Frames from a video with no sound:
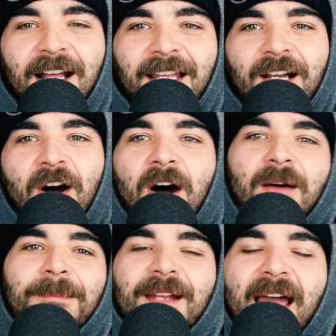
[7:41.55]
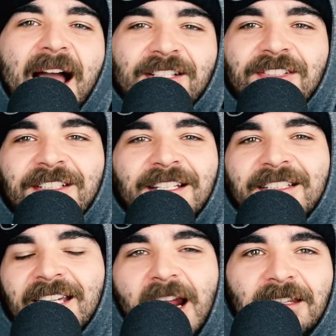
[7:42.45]
Like, oh, but I actually need
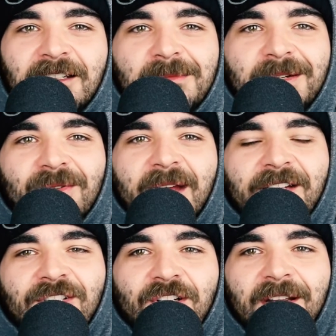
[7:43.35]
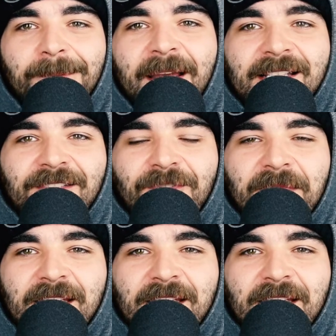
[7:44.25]
to get a little bit of red curry paste from